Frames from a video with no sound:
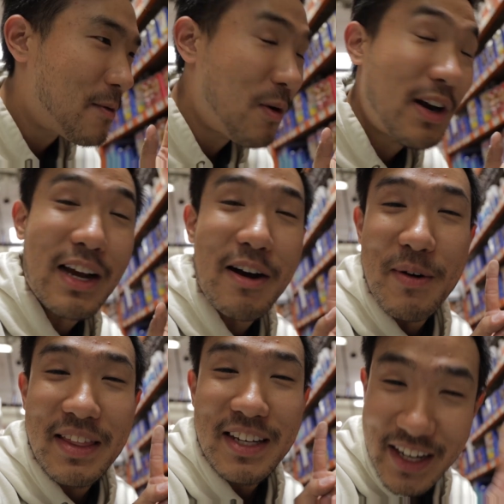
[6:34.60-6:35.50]
We're gonna go
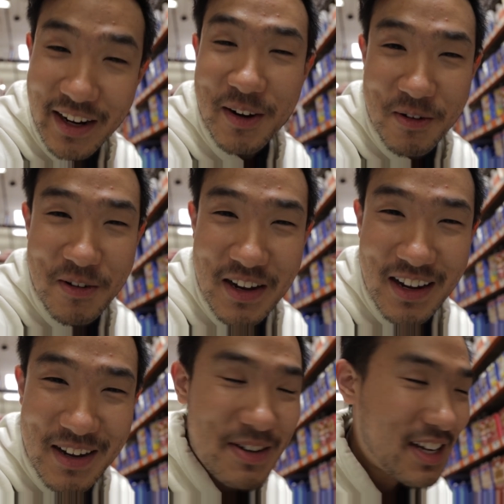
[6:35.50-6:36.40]
with two
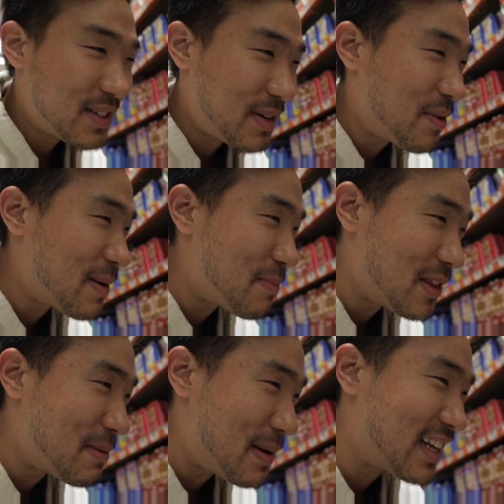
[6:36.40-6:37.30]
because we don't want to
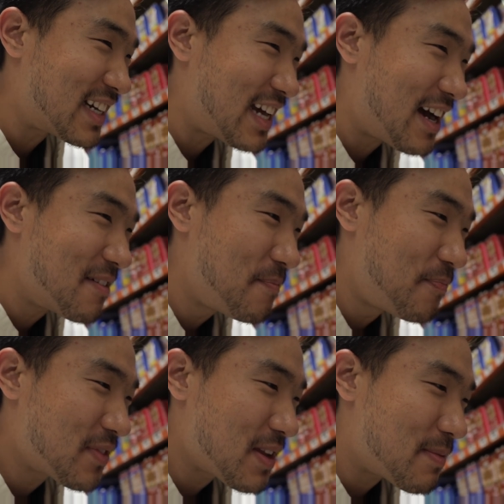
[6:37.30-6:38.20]
burn the building down.
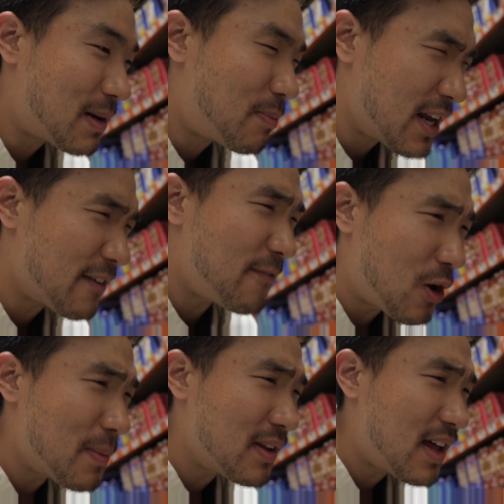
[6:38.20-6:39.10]
They're pretty
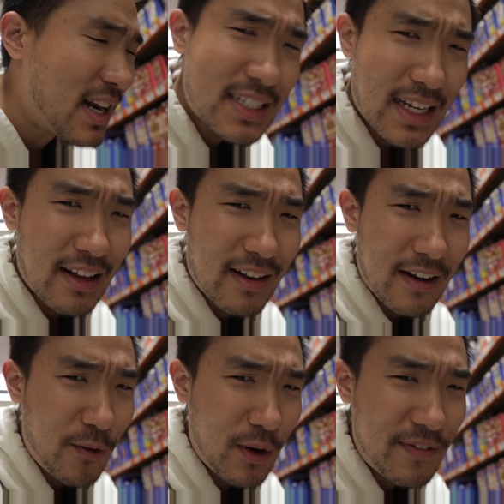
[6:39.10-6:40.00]
affordable, honestly. They're
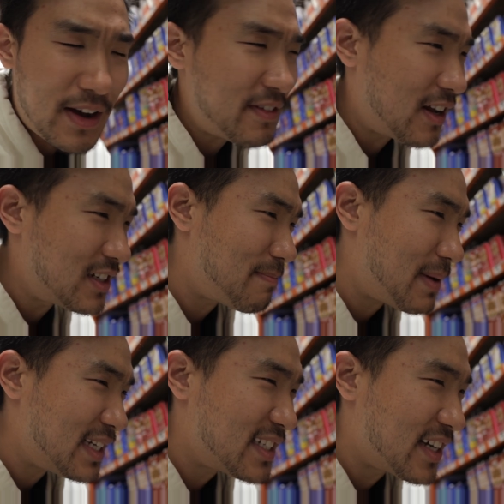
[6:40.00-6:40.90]
like $45 a
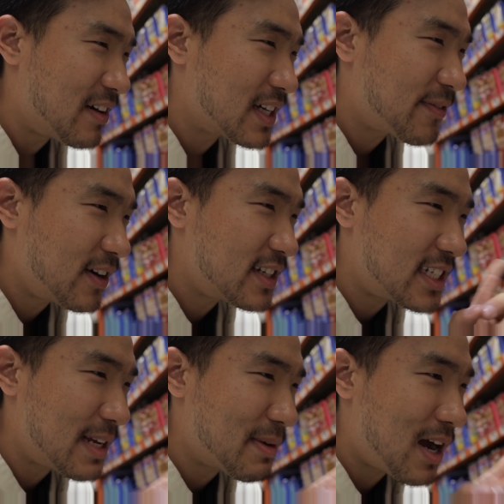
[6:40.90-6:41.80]
piece. So as far as
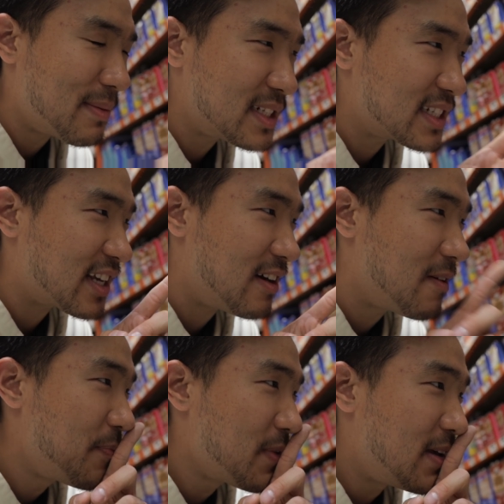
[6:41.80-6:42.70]
steaming options
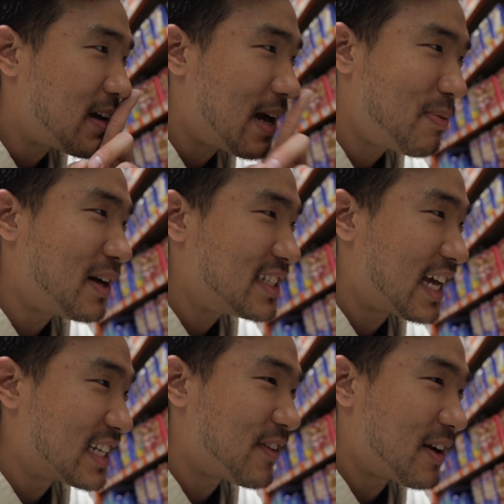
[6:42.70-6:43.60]
go, I'm pretty
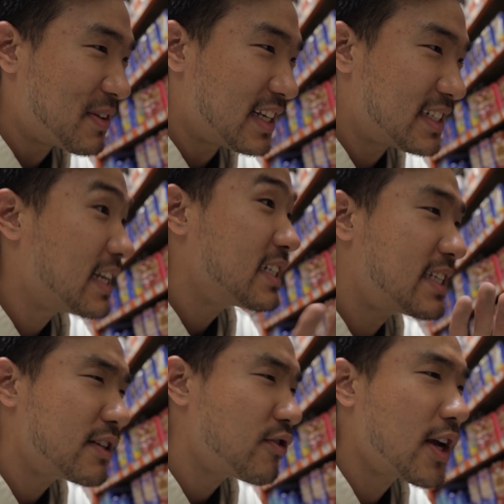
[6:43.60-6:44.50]
satisfied with this. And it
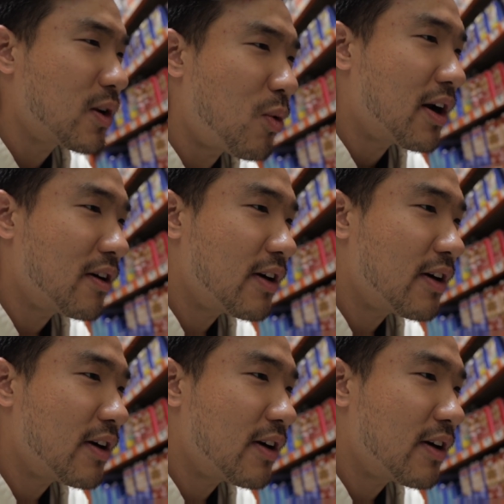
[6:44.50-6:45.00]
just takes regular water,